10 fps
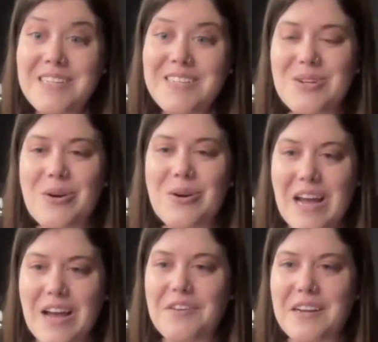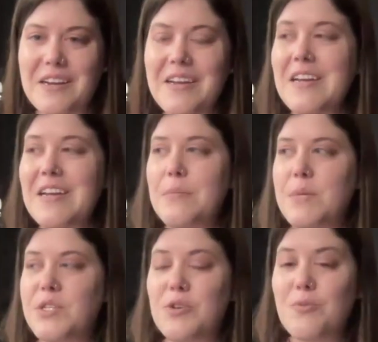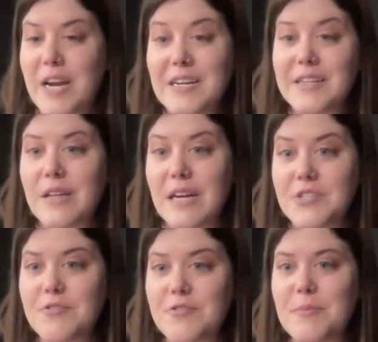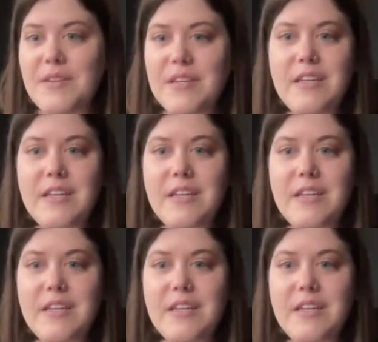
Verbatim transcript: so having mr wright in the classroom i think